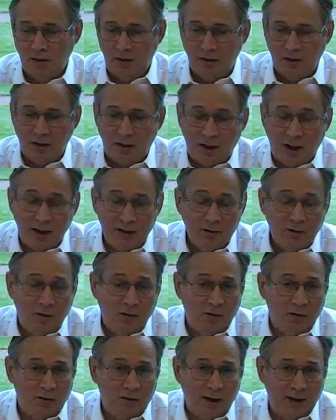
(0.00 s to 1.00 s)
I
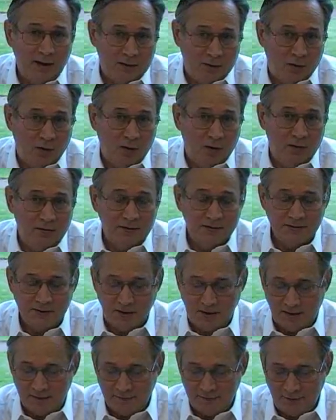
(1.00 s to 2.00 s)
call this
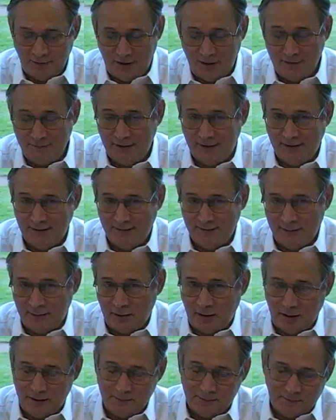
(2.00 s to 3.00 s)
kind of craving, and
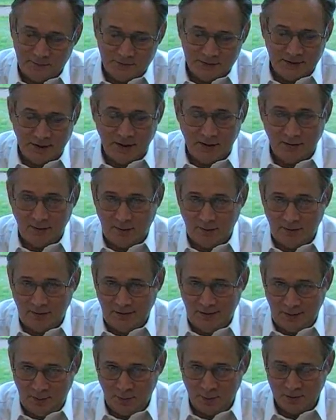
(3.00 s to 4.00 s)
I say it
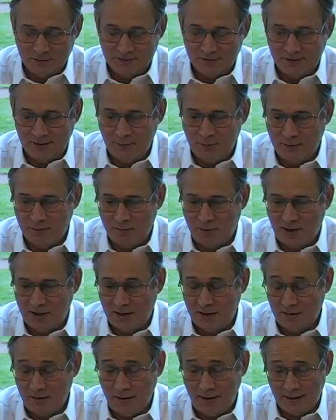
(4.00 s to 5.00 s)
humorously with my
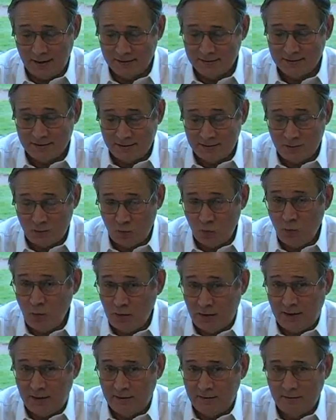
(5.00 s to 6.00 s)
clients, it's
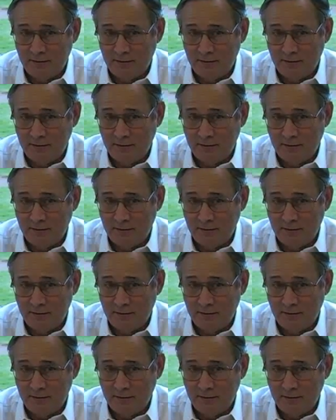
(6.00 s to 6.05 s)
drooling.